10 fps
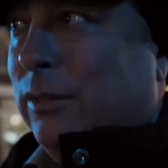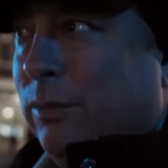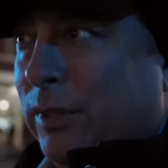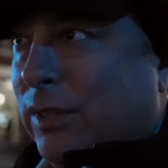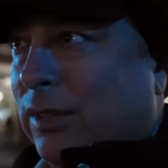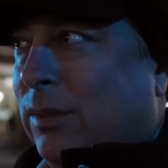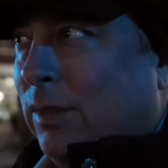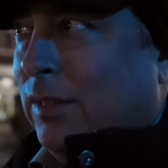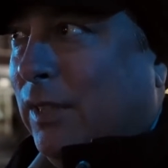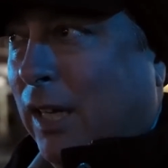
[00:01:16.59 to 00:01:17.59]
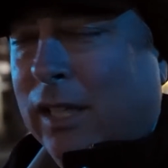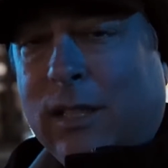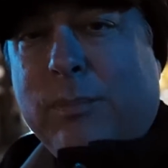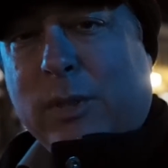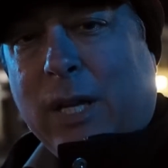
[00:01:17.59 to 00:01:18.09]
which is the, kind of
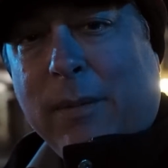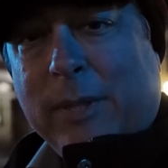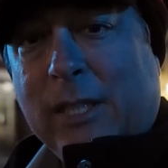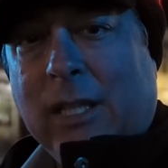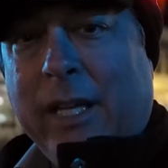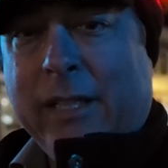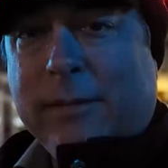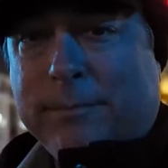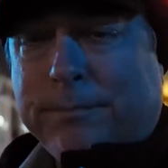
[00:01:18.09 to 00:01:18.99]
the predominant light,